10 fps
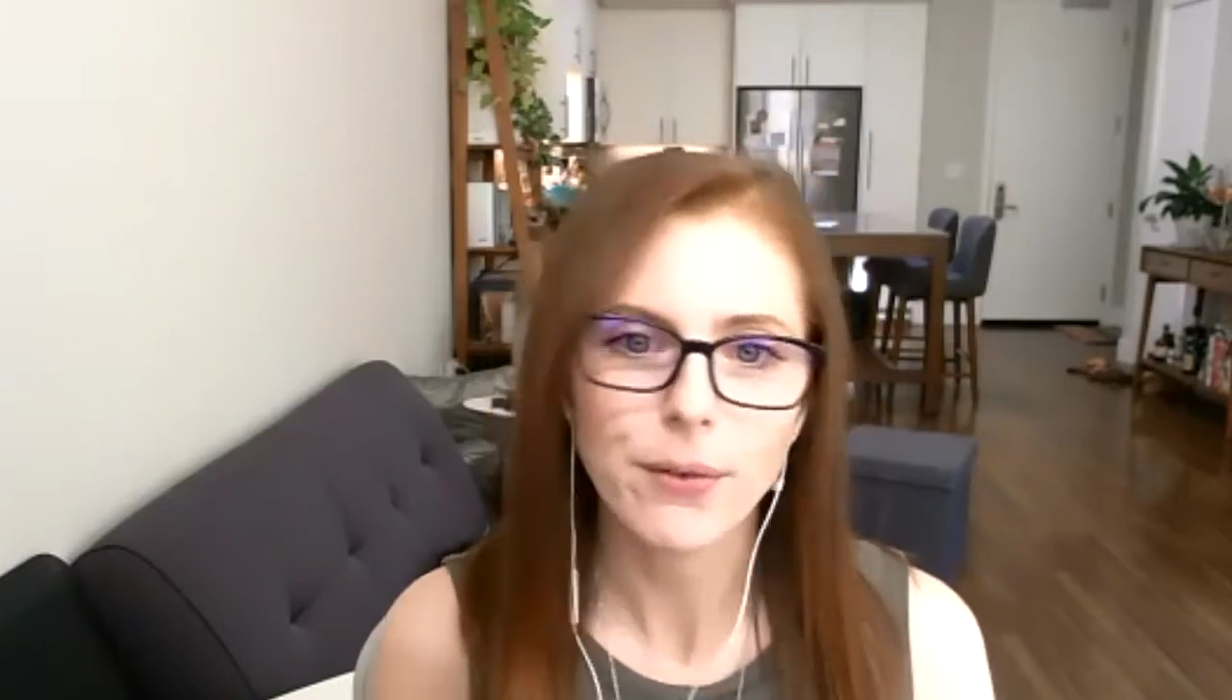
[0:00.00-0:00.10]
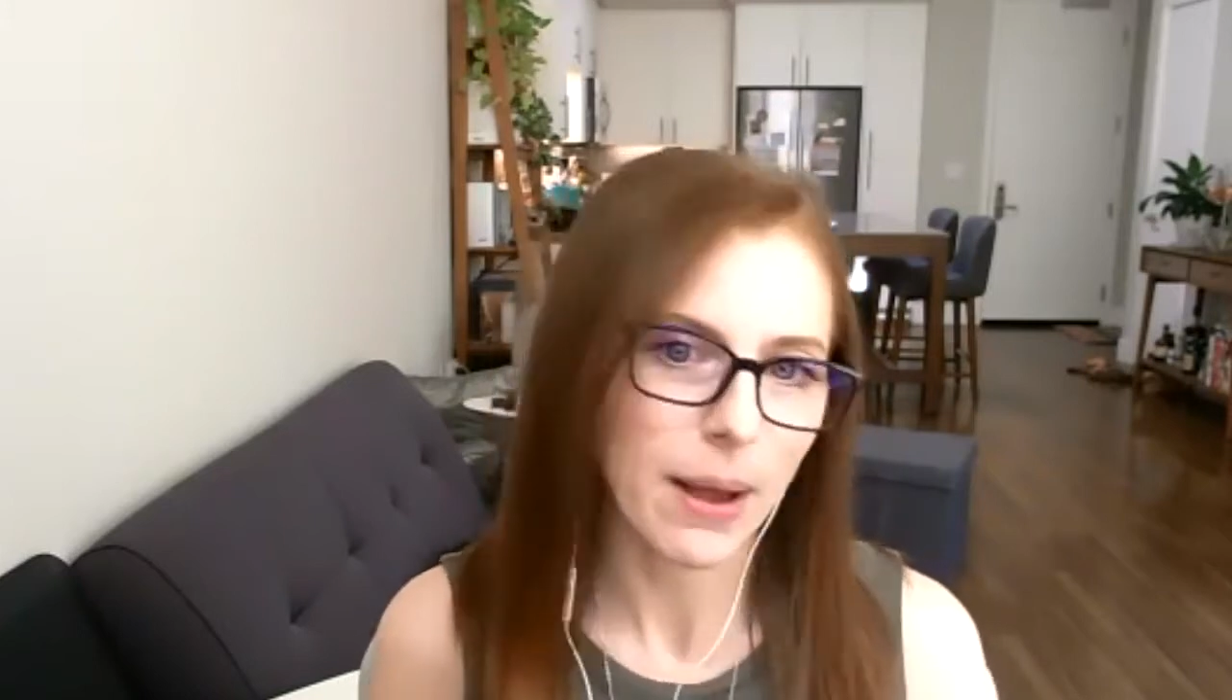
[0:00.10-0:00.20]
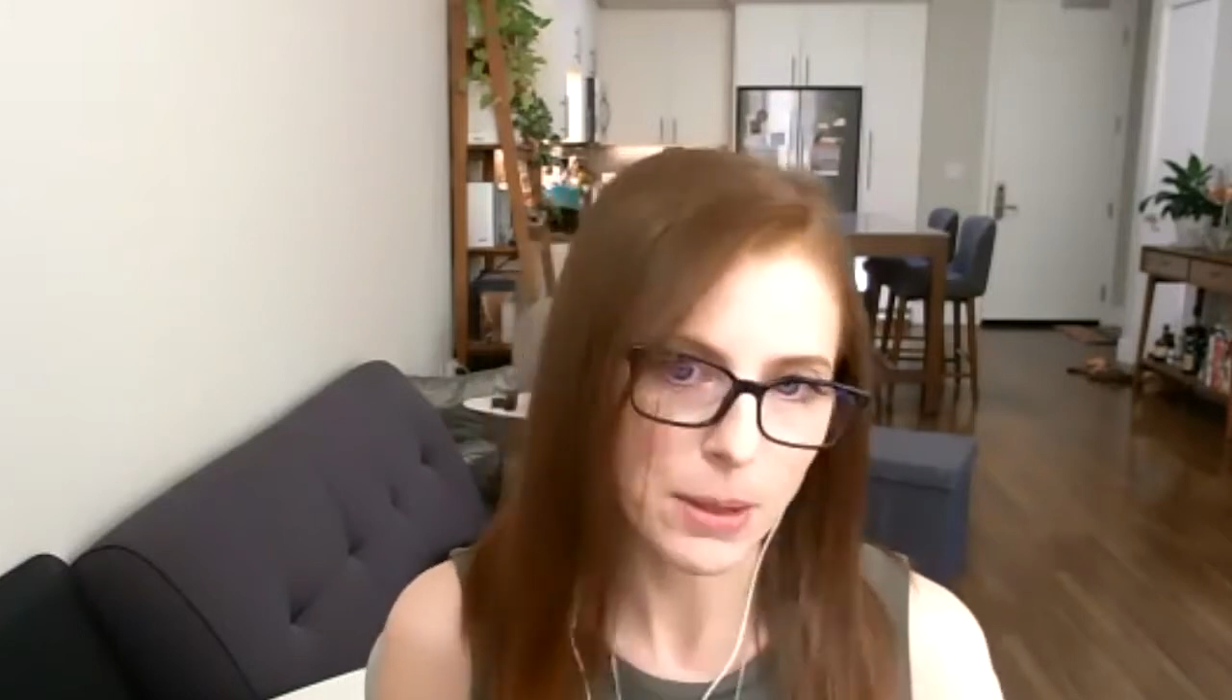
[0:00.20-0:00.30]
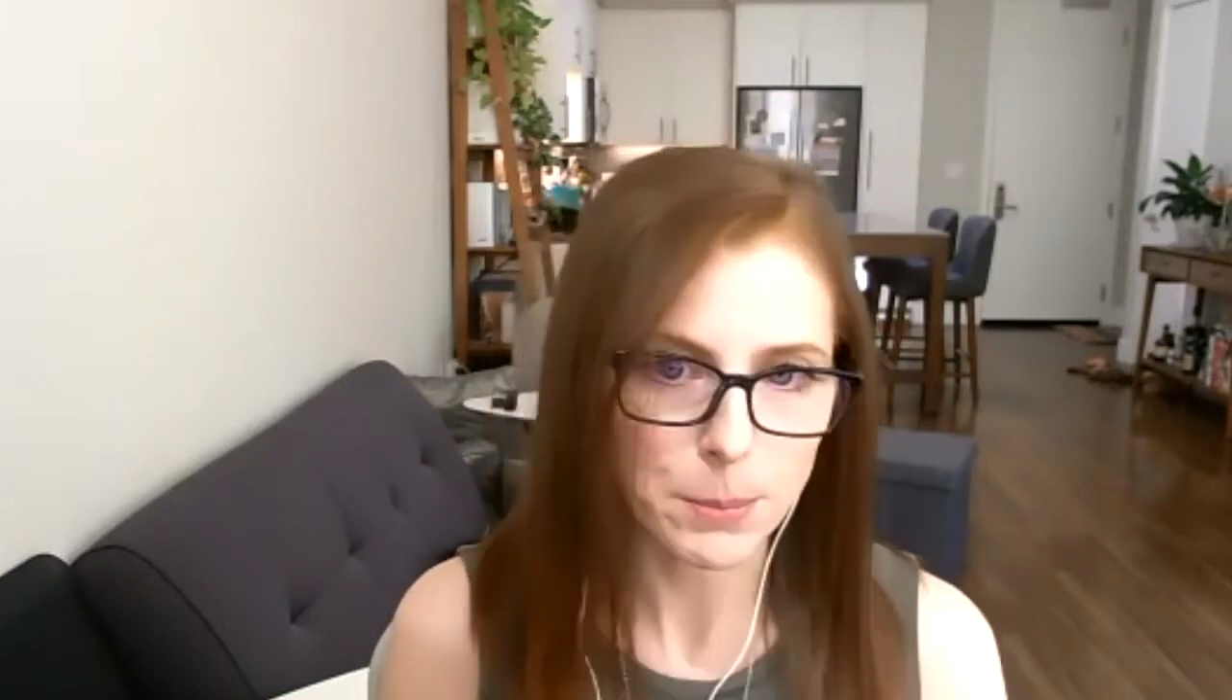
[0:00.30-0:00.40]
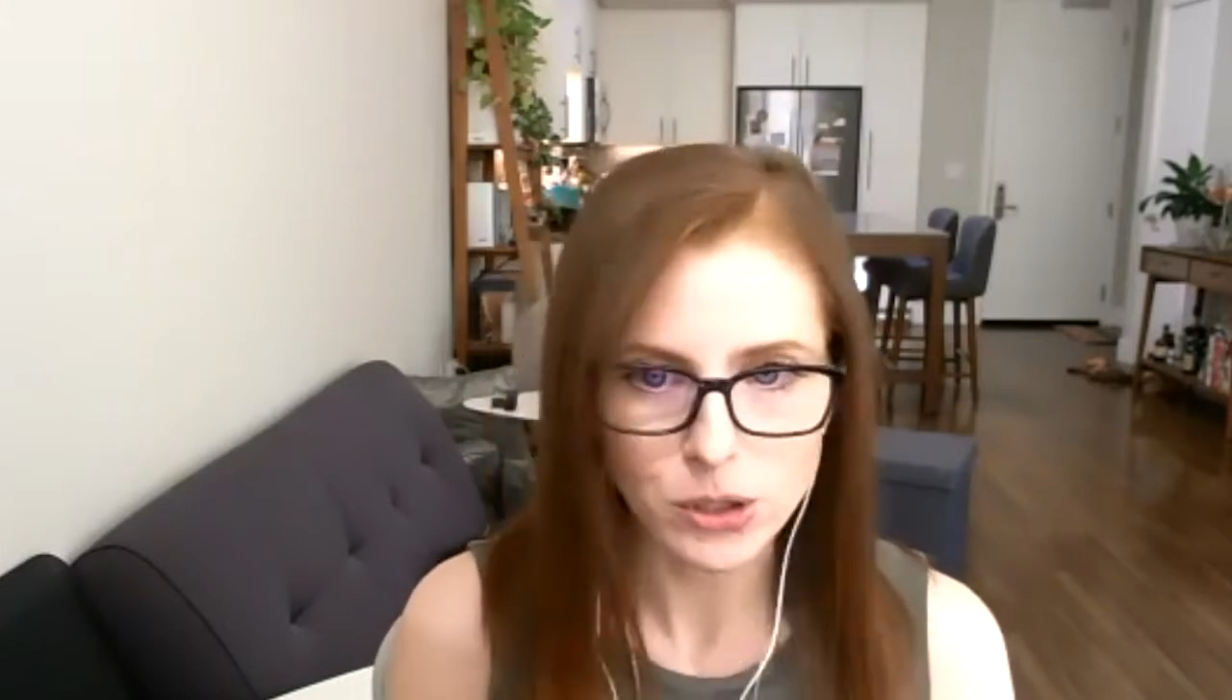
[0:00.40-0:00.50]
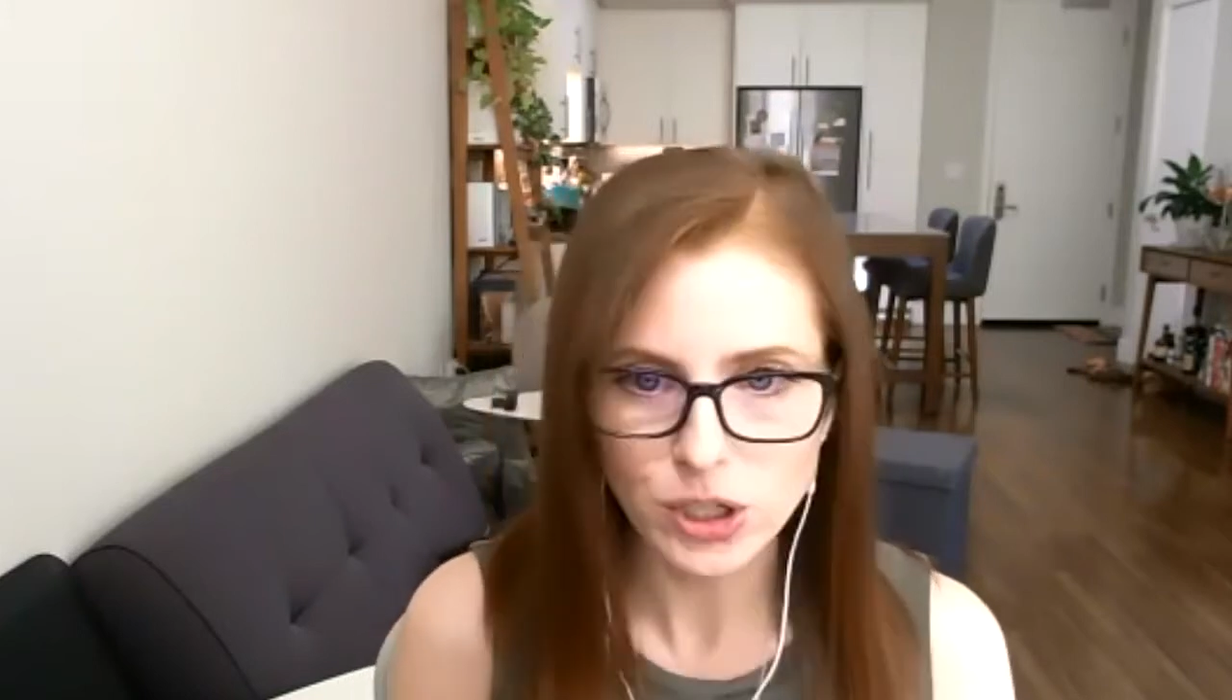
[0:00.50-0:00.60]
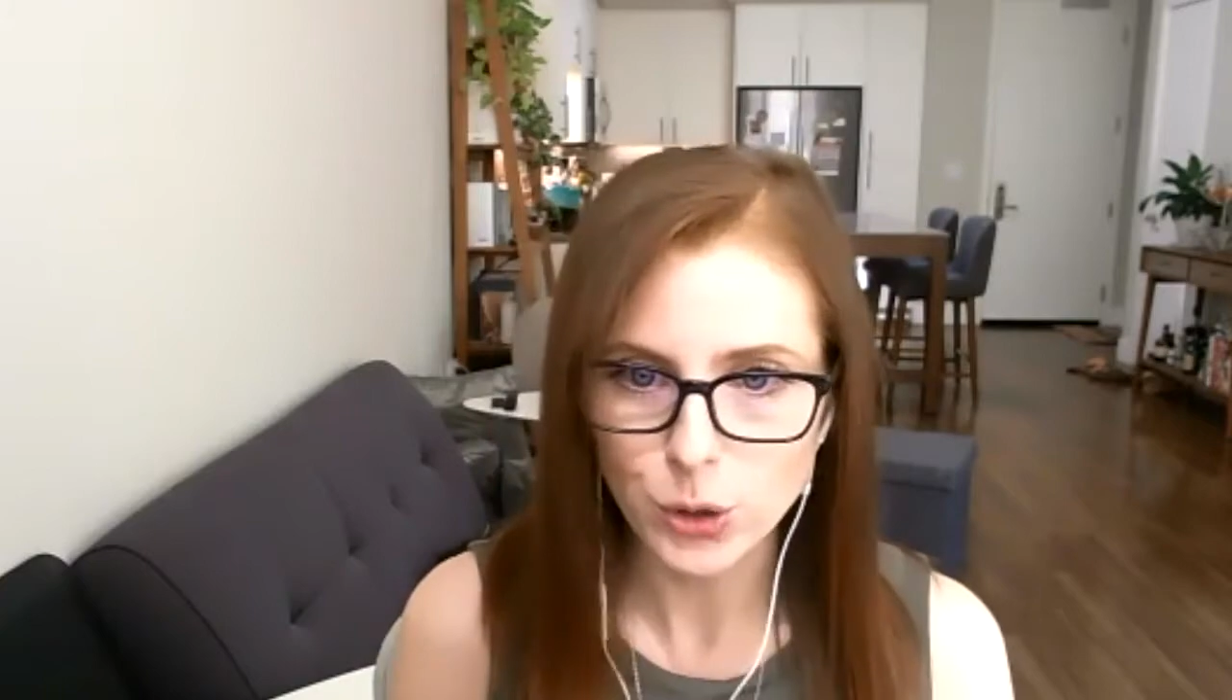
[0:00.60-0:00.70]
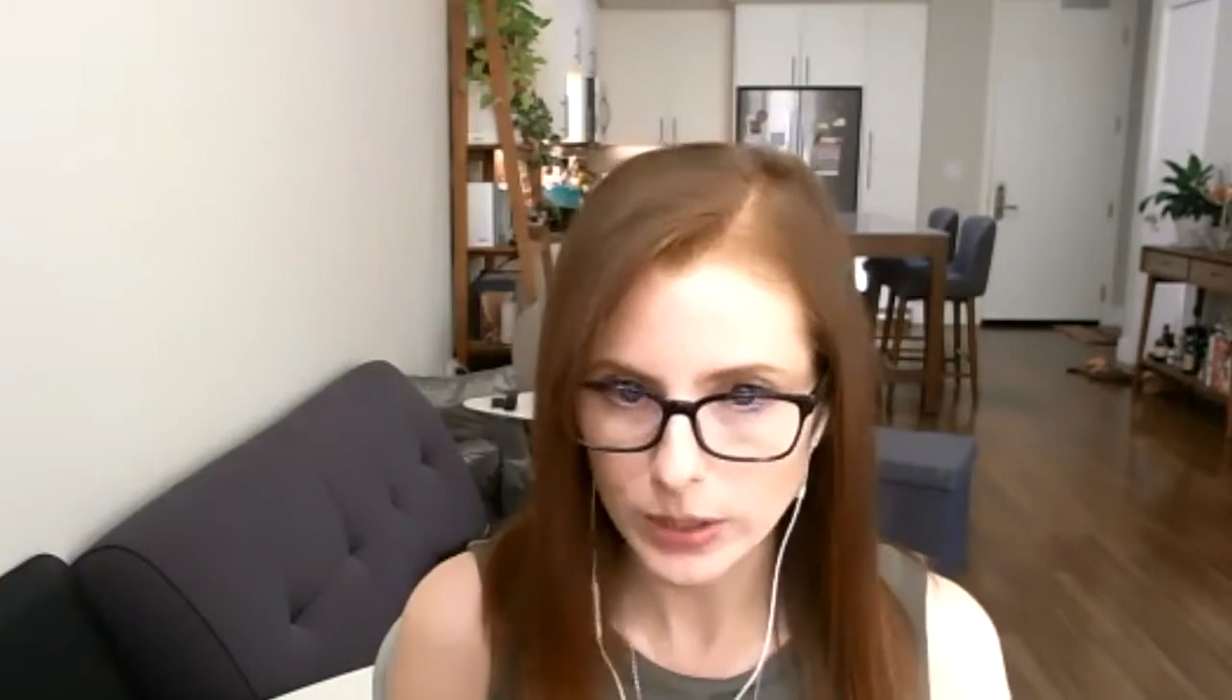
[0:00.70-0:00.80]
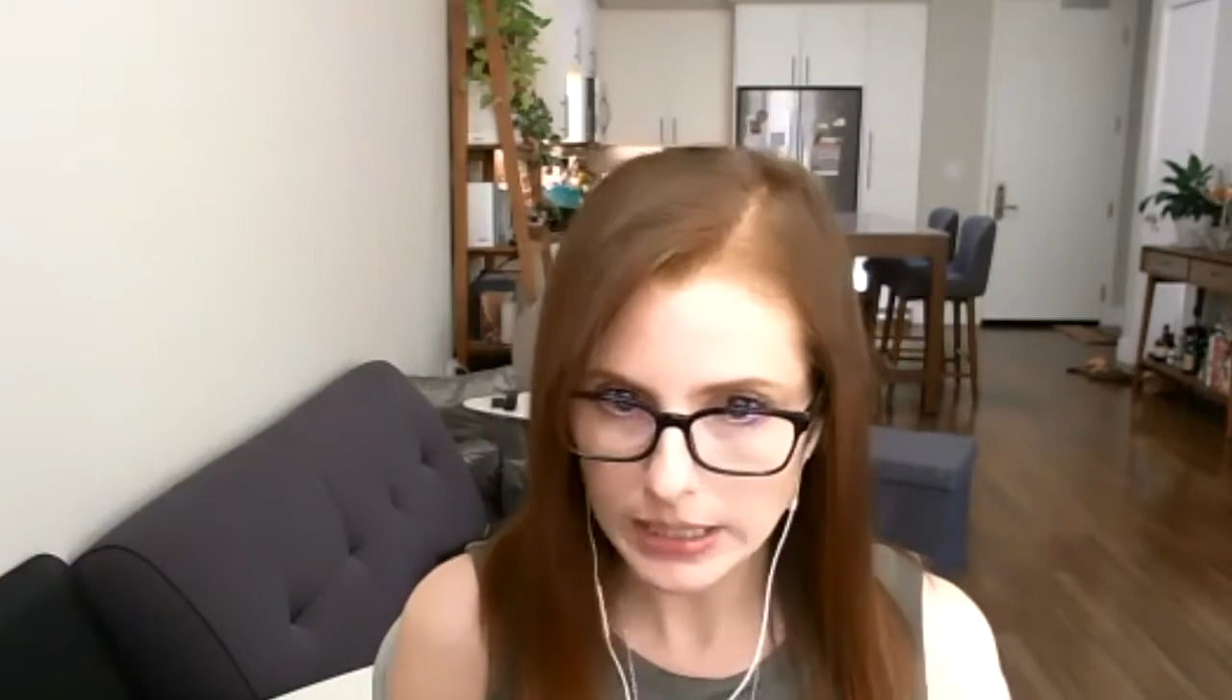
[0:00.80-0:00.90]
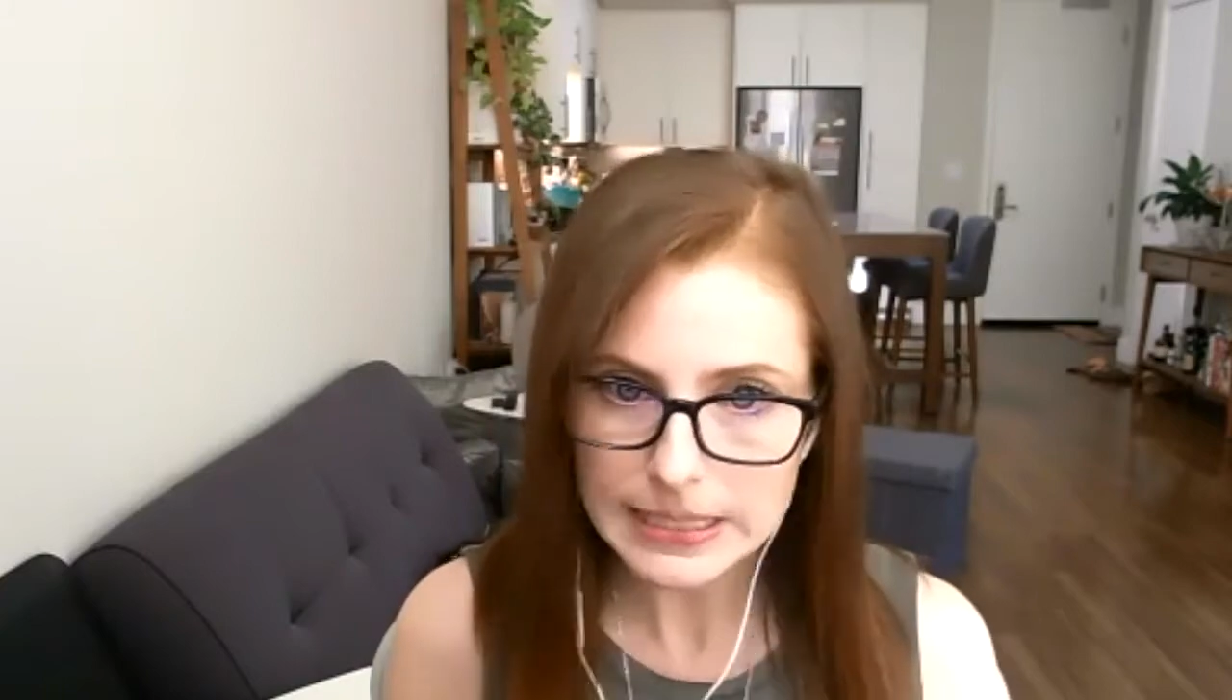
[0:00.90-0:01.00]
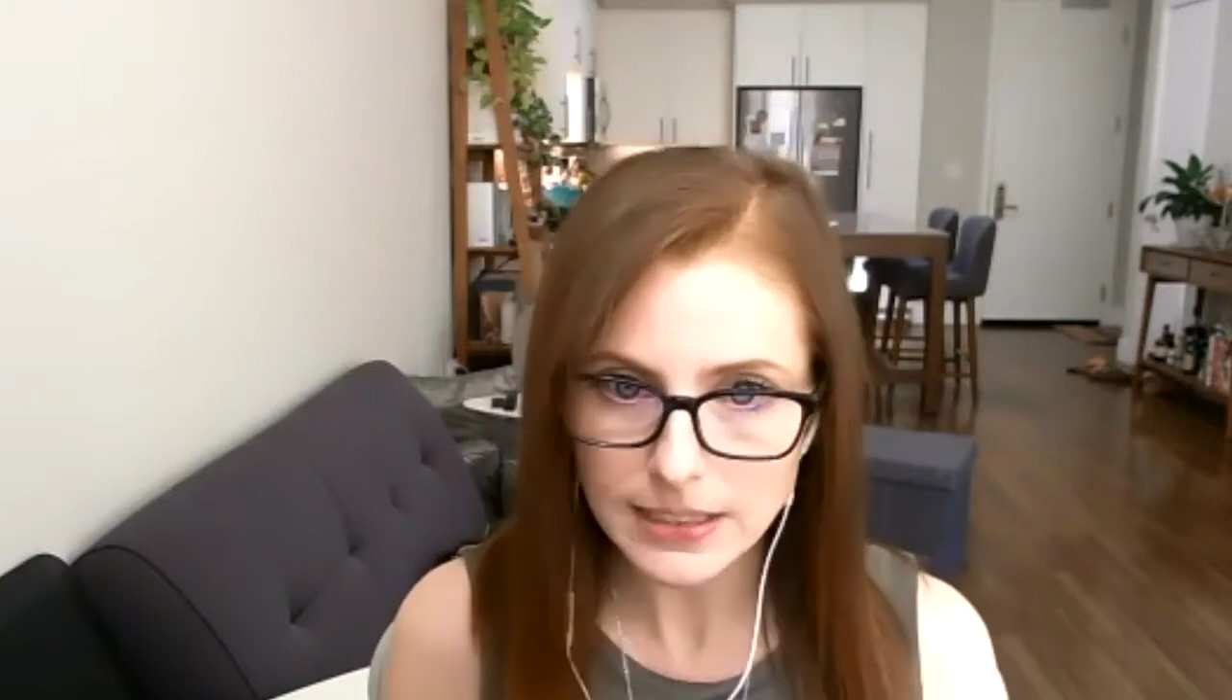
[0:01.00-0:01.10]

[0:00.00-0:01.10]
I'm the person who does it.